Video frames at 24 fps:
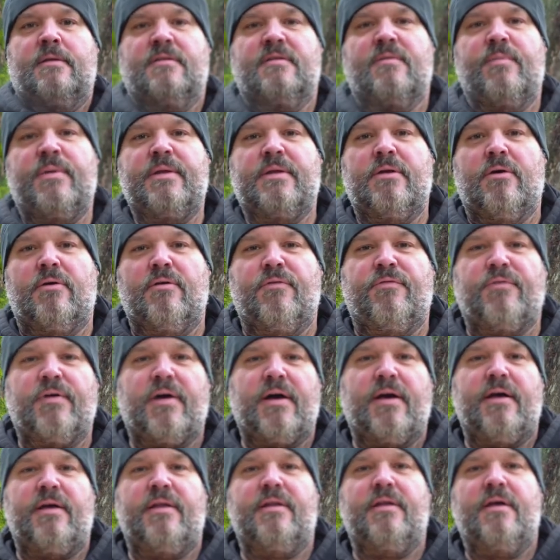to be
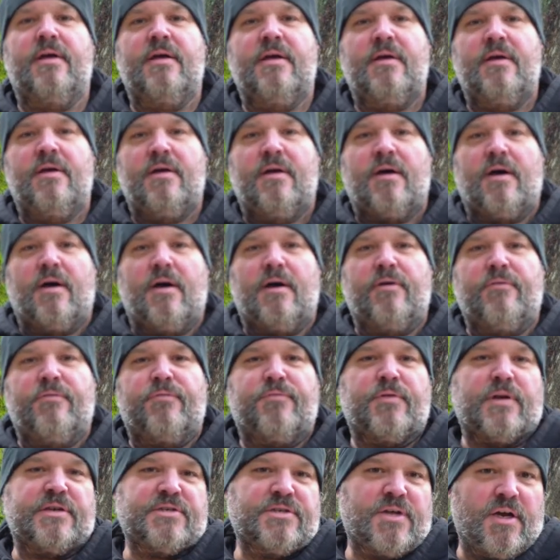notified of
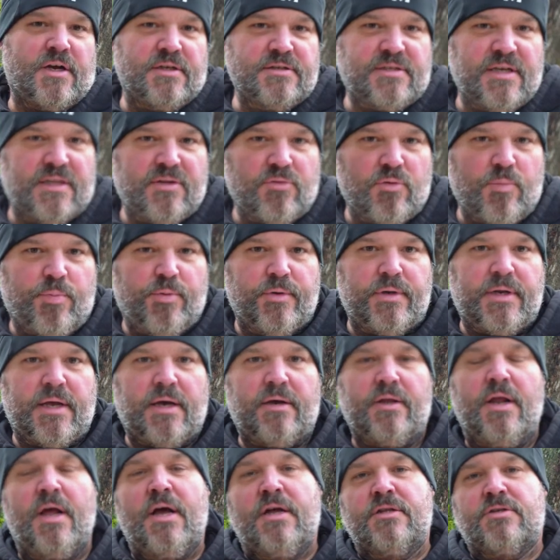fresh content that we're putting
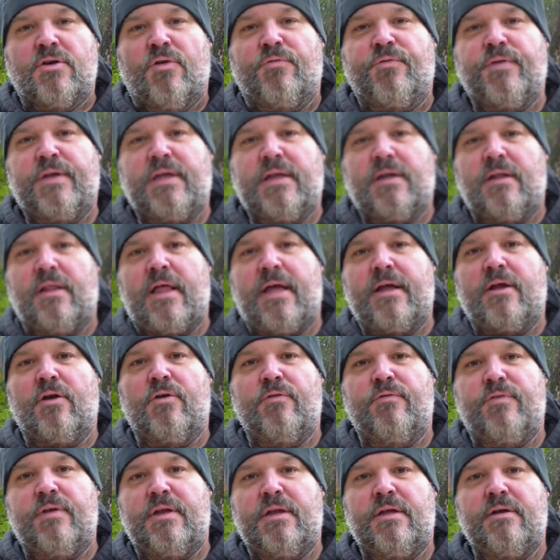out. Don't forget to like
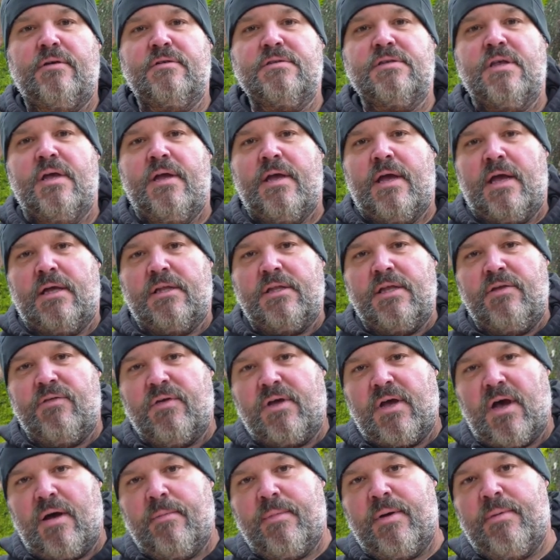our videos and leave a
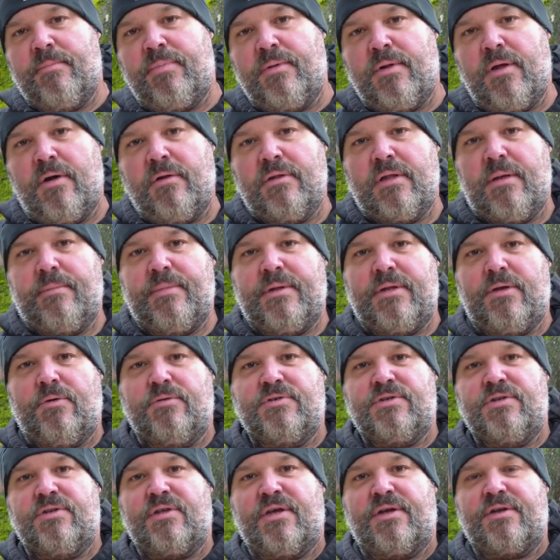comment below. Let me know
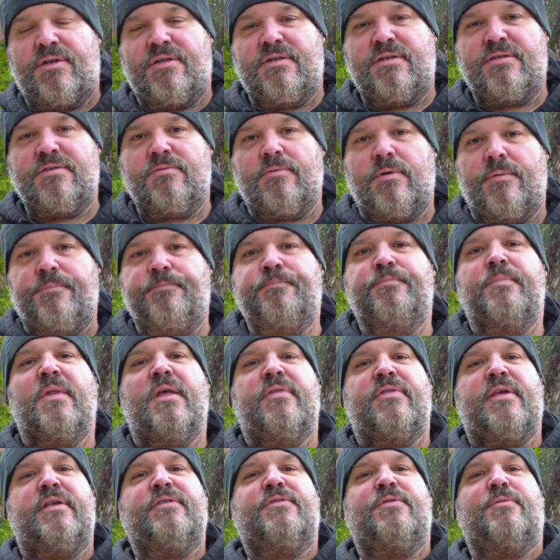what you thought of this one.
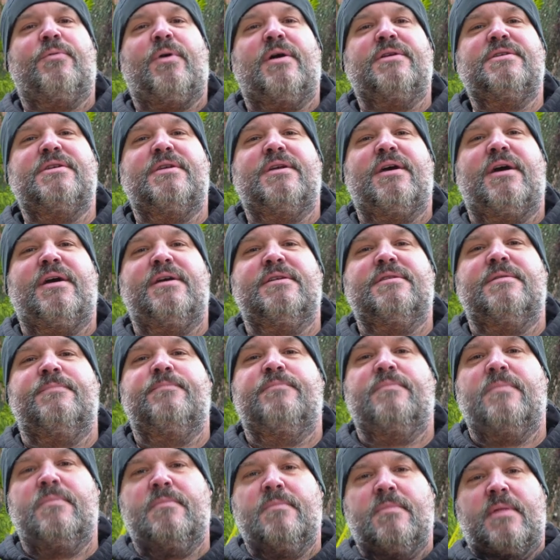Thanks for watching, guys.
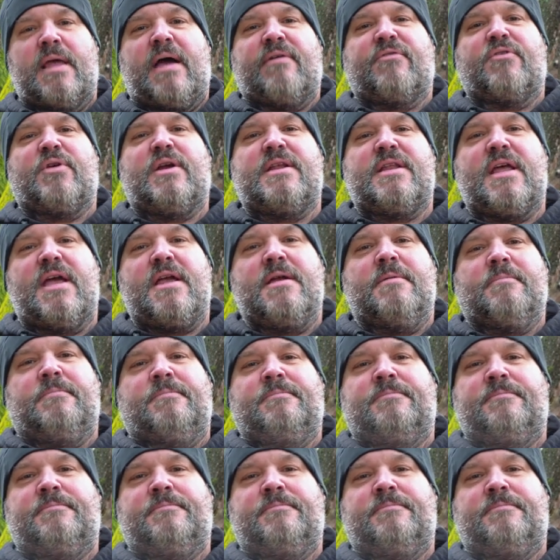Have a great day.